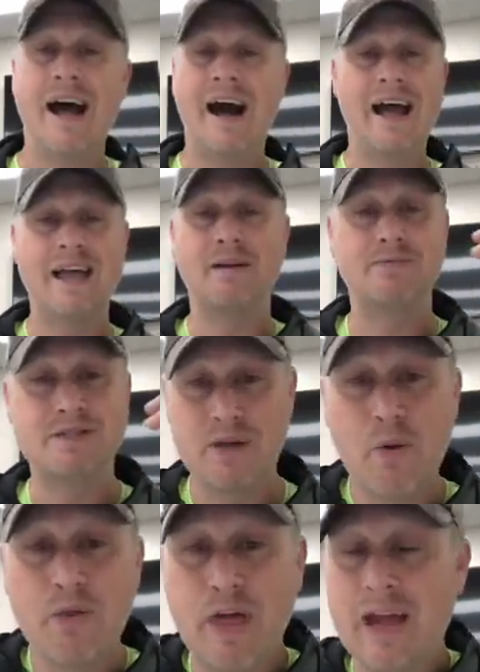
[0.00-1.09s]
Uh, and I'm
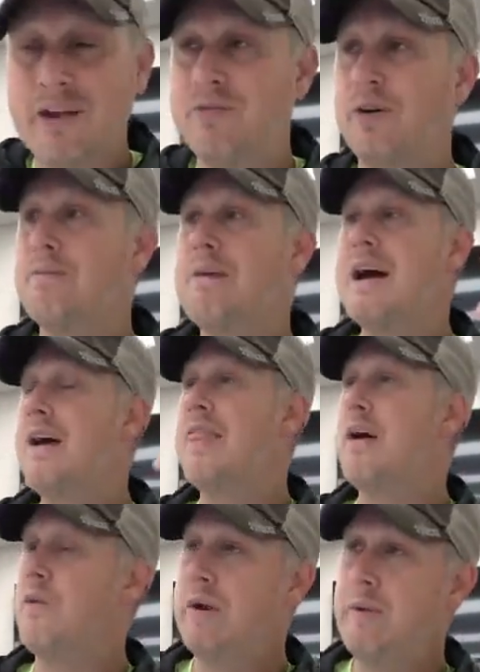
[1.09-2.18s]
so thankful
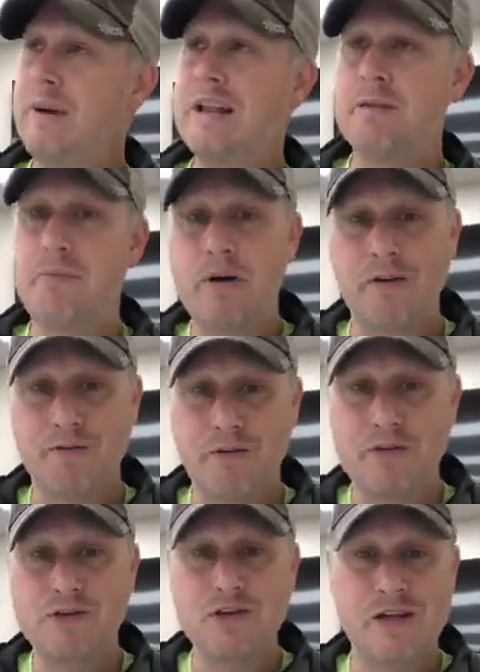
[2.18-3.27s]
that we read in the book of
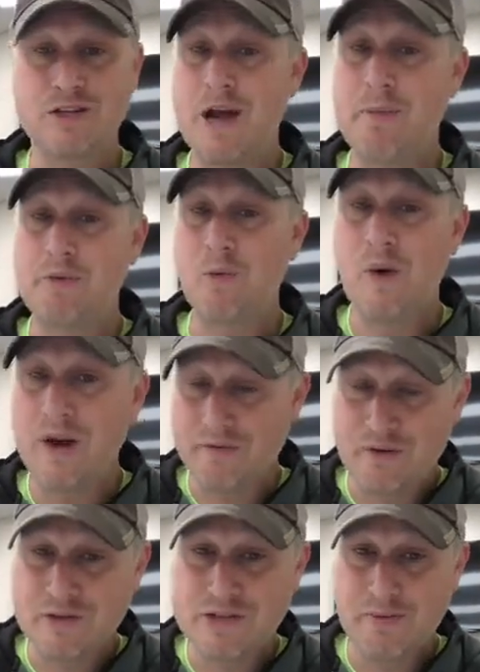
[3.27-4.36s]
First John chapter 1 and
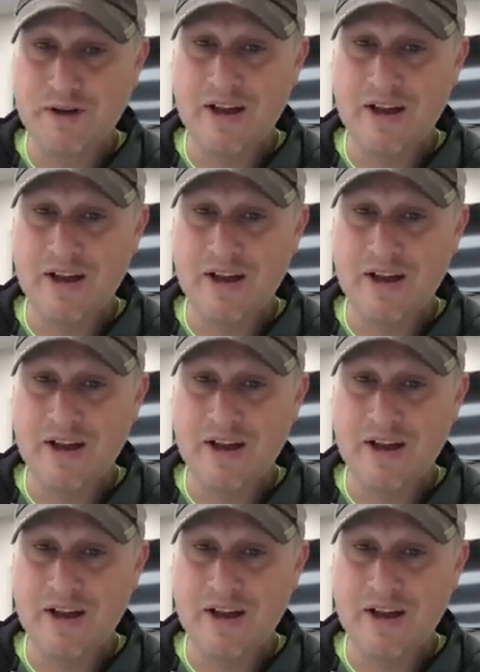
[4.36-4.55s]
verse number